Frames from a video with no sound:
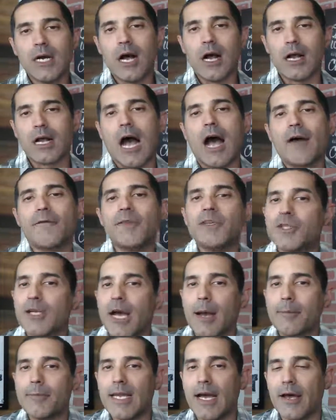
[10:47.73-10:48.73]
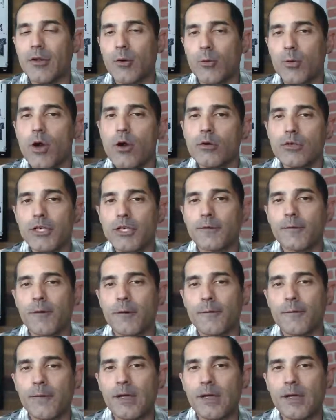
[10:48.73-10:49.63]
a coffee shop down the road just for